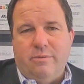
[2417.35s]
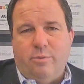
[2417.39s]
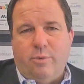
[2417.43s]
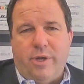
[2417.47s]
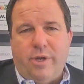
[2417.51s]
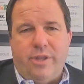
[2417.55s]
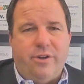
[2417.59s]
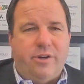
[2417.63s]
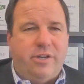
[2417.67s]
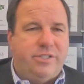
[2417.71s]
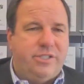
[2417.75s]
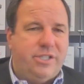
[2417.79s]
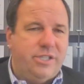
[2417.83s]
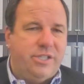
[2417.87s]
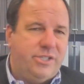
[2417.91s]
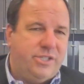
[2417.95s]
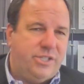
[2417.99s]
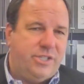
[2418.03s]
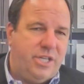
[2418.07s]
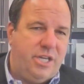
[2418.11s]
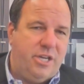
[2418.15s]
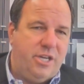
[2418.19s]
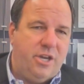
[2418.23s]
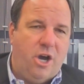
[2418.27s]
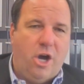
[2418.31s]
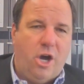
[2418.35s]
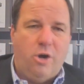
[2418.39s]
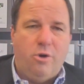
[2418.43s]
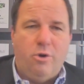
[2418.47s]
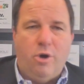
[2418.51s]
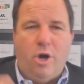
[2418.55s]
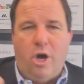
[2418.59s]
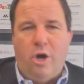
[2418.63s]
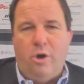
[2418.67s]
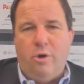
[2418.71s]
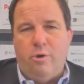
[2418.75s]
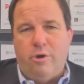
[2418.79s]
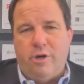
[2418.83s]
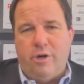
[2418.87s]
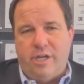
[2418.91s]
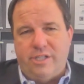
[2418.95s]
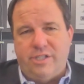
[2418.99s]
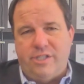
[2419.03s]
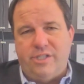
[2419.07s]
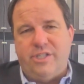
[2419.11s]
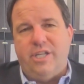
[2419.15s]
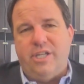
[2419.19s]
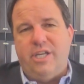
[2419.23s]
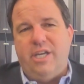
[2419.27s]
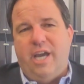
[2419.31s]
whether it's a COO or a
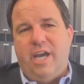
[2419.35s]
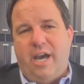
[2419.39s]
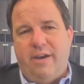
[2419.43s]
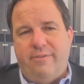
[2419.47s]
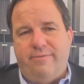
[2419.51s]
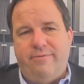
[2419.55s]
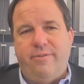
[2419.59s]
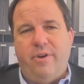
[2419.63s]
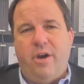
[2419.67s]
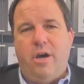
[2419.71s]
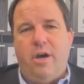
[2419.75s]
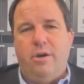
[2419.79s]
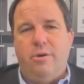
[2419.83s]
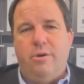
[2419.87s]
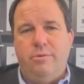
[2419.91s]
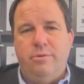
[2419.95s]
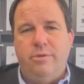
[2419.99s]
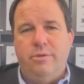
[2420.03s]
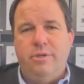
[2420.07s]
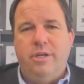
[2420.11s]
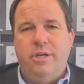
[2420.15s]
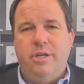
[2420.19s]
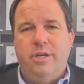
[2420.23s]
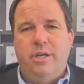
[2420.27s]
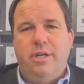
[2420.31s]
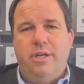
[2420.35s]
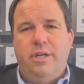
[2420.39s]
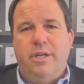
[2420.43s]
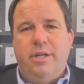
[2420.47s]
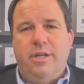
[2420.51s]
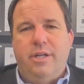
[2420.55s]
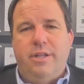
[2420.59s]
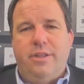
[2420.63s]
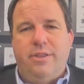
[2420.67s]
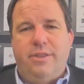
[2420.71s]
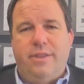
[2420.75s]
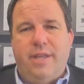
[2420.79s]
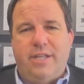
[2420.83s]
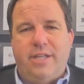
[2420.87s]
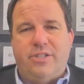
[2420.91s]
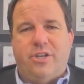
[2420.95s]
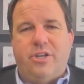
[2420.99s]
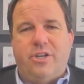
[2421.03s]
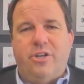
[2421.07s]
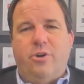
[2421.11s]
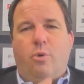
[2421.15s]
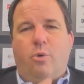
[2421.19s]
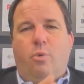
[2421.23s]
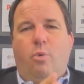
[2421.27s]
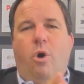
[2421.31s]
CFO, that's
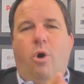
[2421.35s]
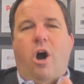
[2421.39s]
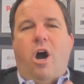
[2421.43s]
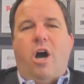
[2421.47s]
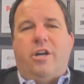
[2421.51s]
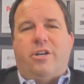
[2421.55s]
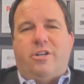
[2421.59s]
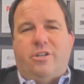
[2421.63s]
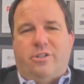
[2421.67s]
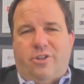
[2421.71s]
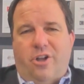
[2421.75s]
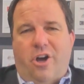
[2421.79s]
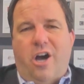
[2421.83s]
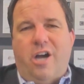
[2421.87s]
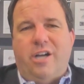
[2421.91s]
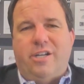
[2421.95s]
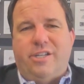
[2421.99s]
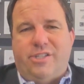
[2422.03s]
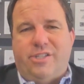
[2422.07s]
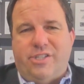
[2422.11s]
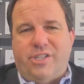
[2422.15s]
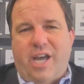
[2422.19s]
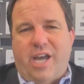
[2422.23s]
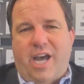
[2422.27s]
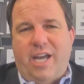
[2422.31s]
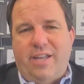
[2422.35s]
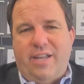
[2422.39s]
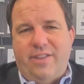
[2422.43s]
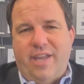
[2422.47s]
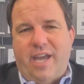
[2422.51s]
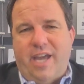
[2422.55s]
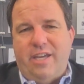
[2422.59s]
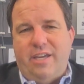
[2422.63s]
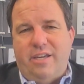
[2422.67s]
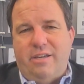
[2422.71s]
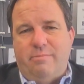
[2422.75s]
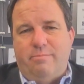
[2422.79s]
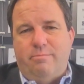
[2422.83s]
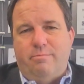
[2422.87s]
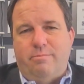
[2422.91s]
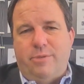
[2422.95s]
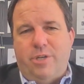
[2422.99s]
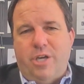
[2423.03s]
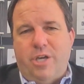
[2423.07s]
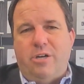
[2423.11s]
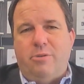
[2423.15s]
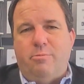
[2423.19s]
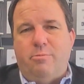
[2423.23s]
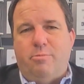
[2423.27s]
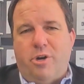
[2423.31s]
going to walk alongside that
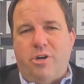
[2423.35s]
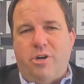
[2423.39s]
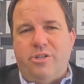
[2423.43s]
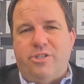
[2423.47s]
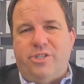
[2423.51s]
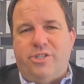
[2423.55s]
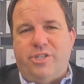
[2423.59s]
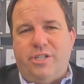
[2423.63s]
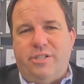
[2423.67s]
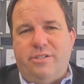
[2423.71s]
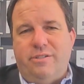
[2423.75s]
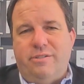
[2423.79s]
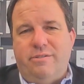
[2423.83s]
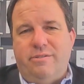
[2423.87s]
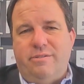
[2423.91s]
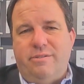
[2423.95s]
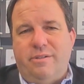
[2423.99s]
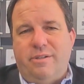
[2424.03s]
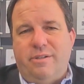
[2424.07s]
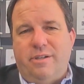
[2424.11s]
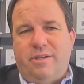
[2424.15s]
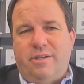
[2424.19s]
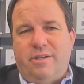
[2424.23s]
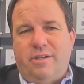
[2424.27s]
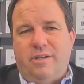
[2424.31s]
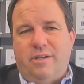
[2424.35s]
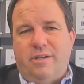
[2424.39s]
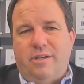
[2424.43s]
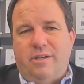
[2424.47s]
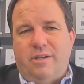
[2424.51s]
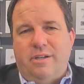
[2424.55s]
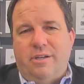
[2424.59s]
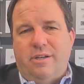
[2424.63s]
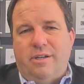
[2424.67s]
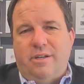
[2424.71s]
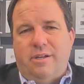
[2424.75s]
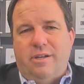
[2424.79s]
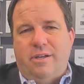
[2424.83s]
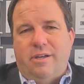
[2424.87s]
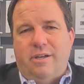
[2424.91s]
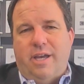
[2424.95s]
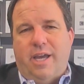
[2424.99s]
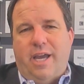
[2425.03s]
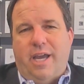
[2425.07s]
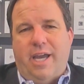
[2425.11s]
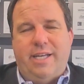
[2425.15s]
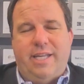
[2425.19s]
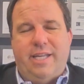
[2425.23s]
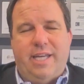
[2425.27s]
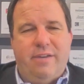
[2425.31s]
young person
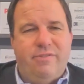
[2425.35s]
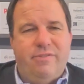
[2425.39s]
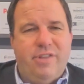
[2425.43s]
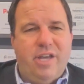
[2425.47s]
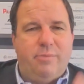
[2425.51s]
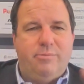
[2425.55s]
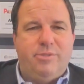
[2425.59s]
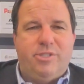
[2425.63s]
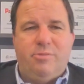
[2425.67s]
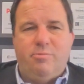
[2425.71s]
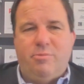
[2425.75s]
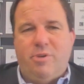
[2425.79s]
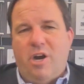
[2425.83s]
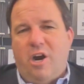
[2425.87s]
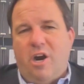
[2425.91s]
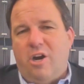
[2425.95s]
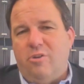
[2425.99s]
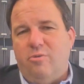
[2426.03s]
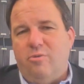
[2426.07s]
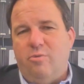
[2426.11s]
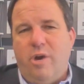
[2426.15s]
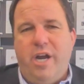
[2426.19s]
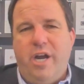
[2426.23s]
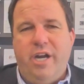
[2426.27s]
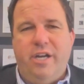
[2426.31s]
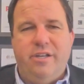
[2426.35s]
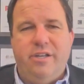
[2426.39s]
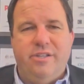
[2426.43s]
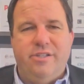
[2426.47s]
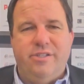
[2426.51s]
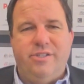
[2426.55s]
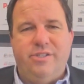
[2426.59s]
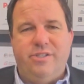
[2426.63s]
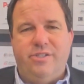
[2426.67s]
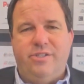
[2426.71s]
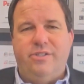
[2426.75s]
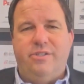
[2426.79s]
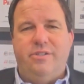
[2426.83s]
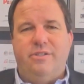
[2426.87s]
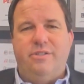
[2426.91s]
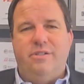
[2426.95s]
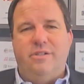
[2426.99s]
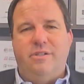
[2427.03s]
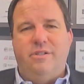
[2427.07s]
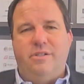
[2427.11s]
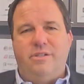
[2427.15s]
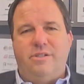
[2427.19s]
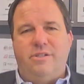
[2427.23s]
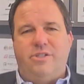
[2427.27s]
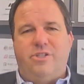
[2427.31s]
and give them some guardrails
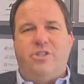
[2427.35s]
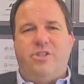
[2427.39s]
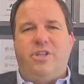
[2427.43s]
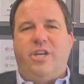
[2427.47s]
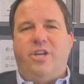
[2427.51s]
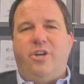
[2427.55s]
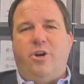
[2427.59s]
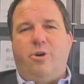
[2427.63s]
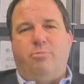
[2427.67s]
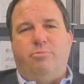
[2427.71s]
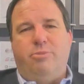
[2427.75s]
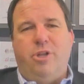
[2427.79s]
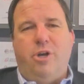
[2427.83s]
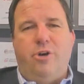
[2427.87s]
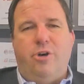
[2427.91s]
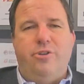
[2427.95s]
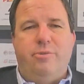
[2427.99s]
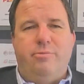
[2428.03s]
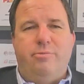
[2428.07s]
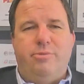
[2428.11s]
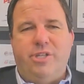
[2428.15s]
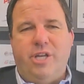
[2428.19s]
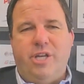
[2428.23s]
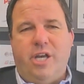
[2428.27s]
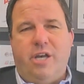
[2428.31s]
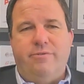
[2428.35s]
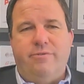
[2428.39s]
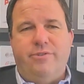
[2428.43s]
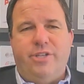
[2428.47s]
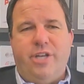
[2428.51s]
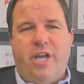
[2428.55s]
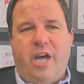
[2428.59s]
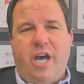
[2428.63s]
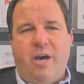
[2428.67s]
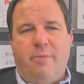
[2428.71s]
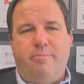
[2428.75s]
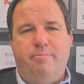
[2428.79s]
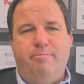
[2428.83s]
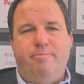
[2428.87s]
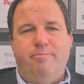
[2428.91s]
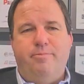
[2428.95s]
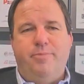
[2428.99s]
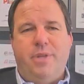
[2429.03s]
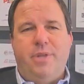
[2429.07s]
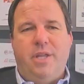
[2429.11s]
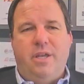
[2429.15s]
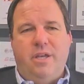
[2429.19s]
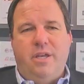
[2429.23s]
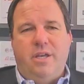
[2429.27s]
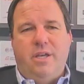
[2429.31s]
so they don't blow themselves up,
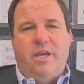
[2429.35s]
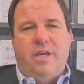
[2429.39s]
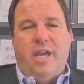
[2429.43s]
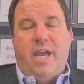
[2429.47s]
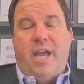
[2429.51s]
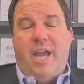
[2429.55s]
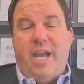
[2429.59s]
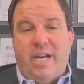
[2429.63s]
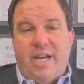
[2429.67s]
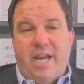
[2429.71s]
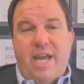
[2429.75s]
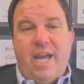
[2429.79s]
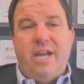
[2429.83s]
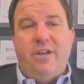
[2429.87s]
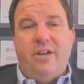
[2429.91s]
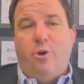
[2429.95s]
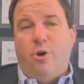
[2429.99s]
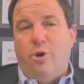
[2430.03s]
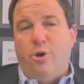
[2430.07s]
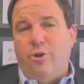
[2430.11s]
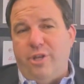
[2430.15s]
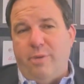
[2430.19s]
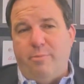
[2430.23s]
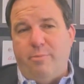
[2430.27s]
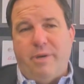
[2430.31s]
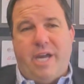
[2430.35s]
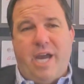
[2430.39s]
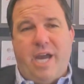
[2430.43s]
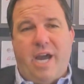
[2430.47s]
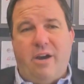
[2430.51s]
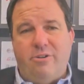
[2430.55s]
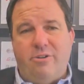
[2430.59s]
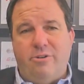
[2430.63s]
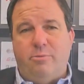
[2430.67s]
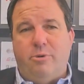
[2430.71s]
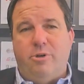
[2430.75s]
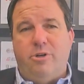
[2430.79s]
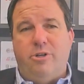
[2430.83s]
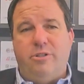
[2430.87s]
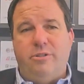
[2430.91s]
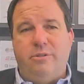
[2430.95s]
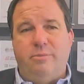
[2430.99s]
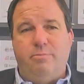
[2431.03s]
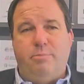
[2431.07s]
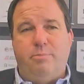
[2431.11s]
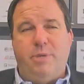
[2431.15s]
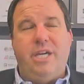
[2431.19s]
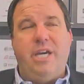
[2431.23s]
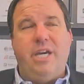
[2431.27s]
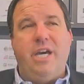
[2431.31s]
and hold them accountable.
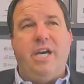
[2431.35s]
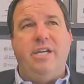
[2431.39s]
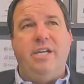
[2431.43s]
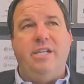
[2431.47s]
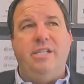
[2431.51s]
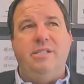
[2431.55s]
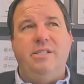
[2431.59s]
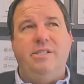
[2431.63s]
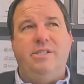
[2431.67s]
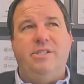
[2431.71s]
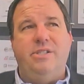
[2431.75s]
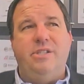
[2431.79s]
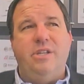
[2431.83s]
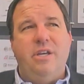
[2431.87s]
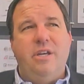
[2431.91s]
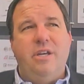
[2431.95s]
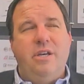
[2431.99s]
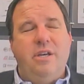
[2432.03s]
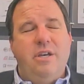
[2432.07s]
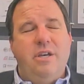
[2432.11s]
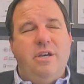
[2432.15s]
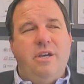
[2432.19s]
Because